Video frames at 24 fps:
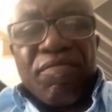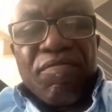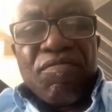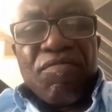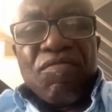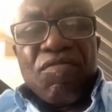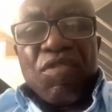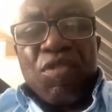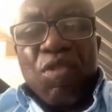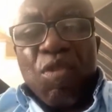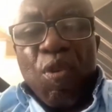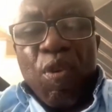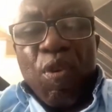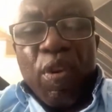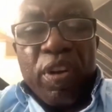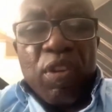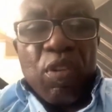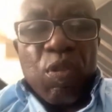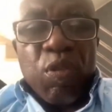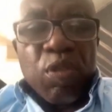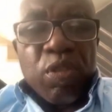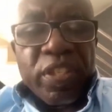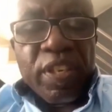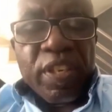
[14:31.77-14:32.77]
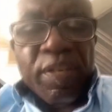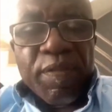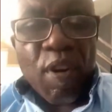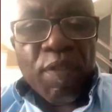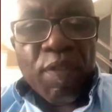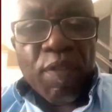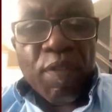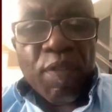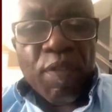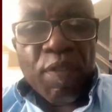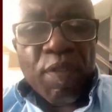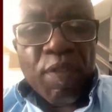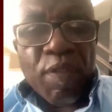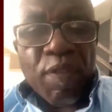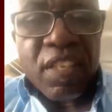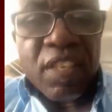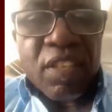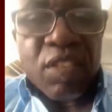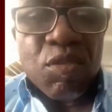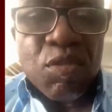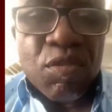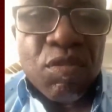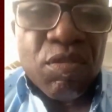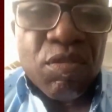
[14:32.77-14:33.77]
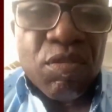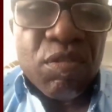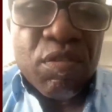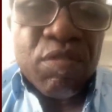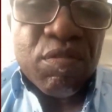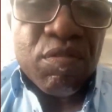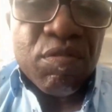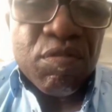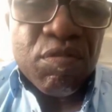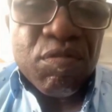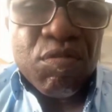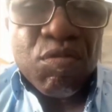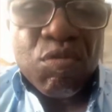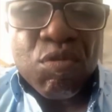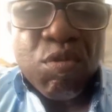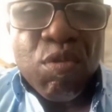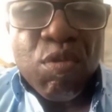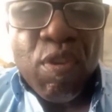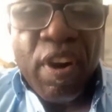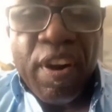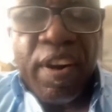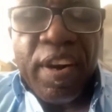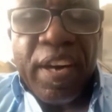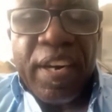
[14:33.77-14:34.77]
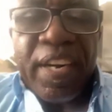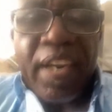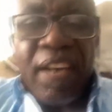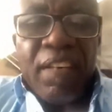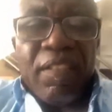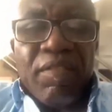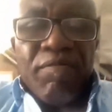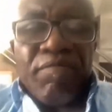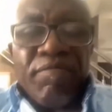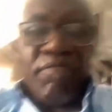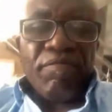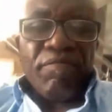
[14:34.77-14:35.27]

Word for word: you know, inclusive of the 200 and